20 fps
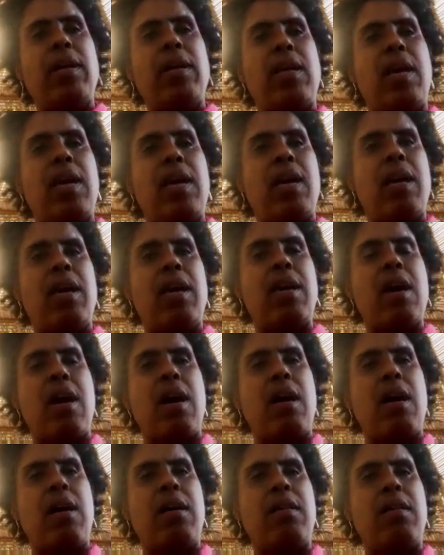not
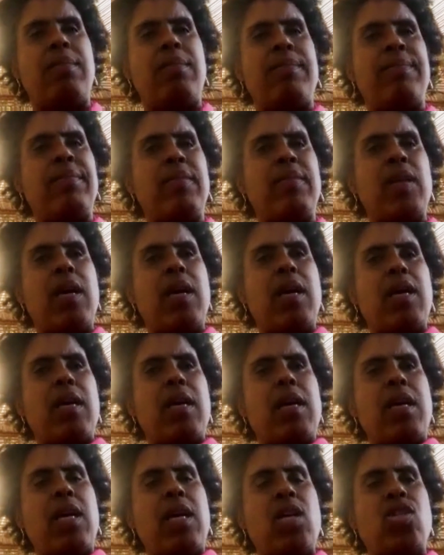accessible at all
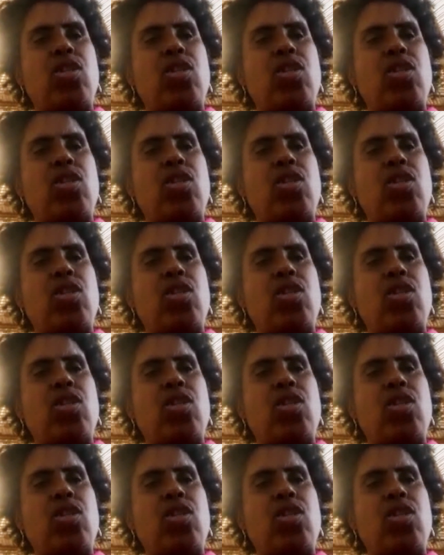um,